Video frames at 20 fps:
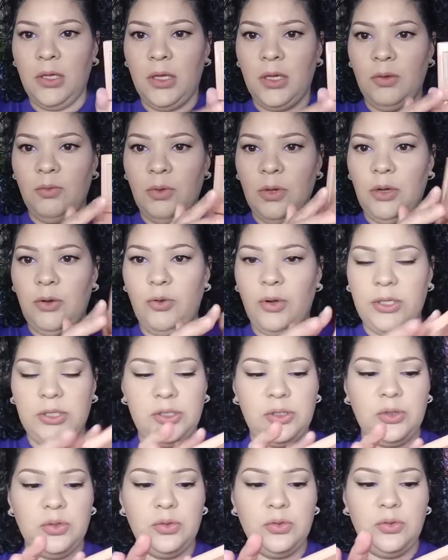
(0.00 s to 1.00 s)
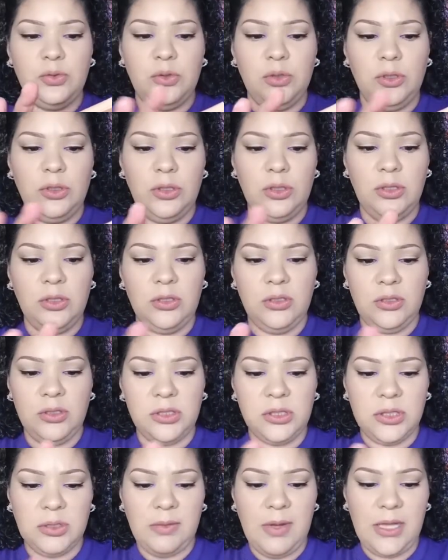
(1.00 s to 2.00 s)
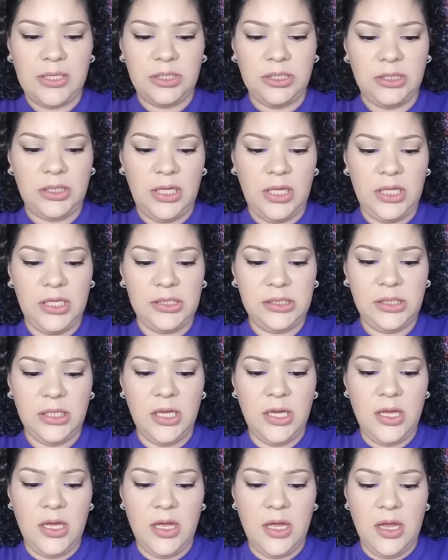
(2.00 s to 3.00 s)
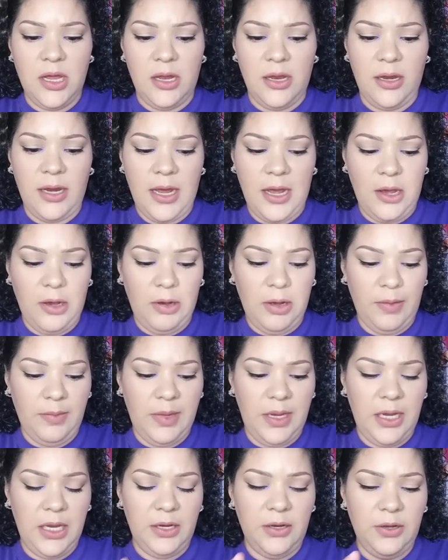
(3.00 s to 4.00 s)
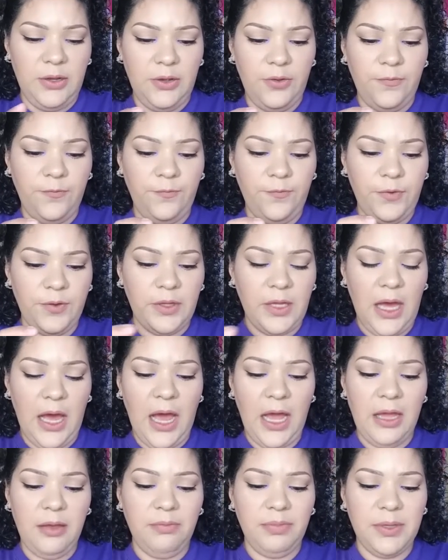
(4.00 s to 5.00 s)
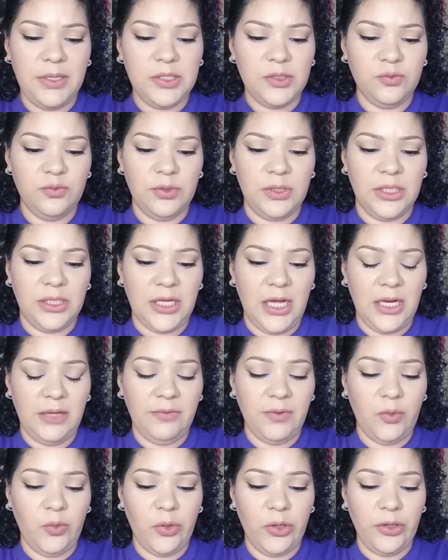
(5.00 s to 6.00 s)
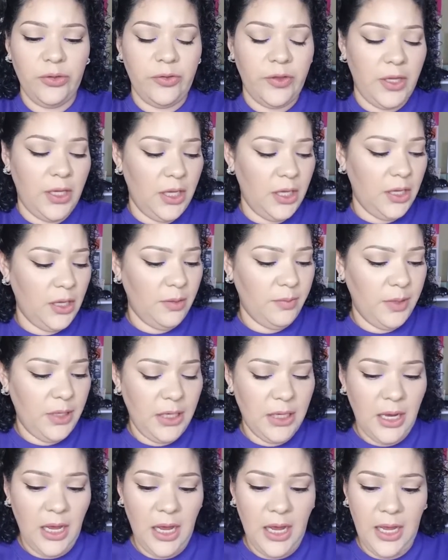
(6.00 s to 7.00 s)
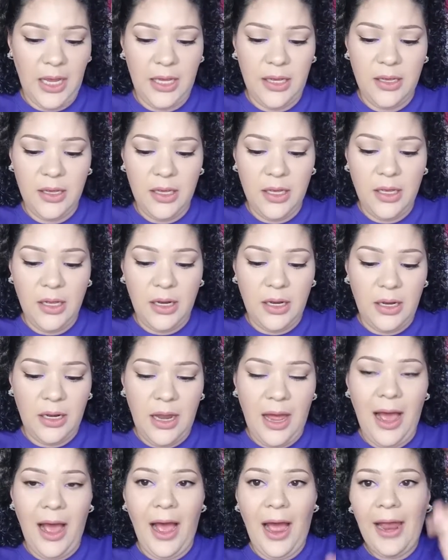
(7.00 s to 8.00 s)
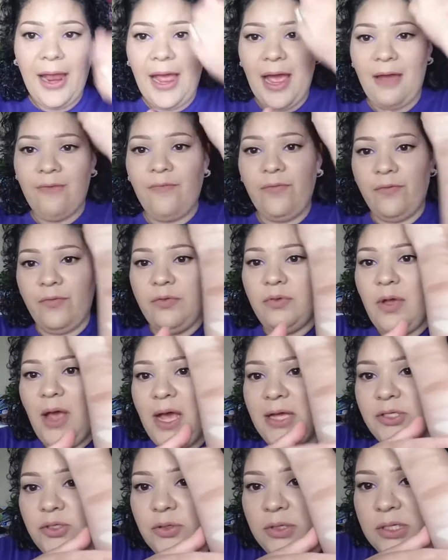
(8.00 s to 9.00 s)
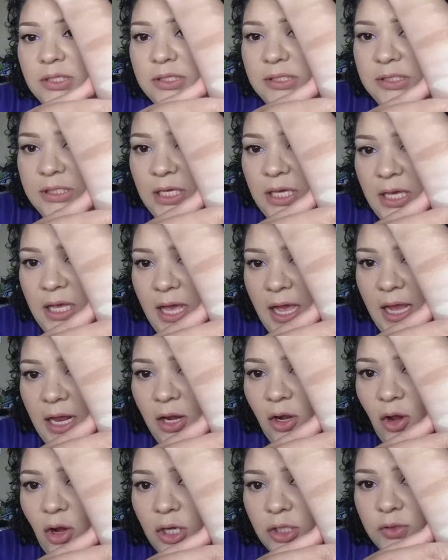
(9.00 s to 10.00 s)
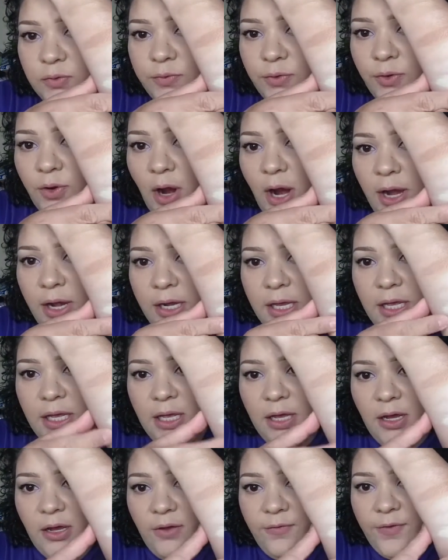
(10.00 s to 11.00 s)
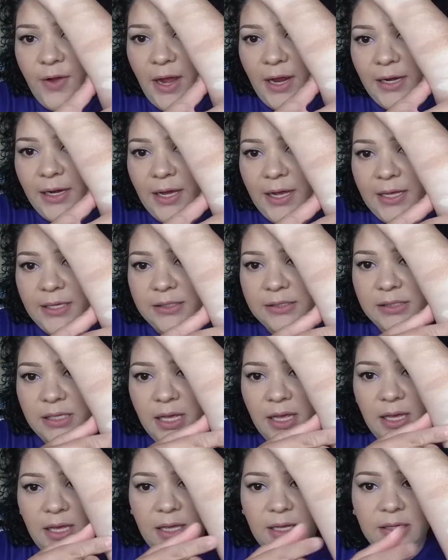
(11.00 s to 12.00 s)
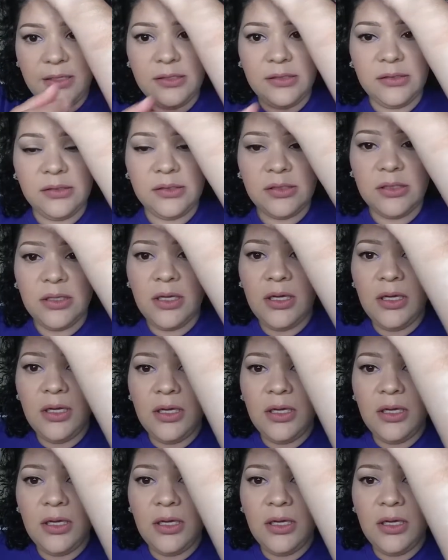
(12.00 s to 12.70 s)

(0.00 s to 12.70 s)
And we're going to swatch this. Now, I mean, for the hype, it's really not even worth it. I mean, I have, as you can see, a large variety of highlights, and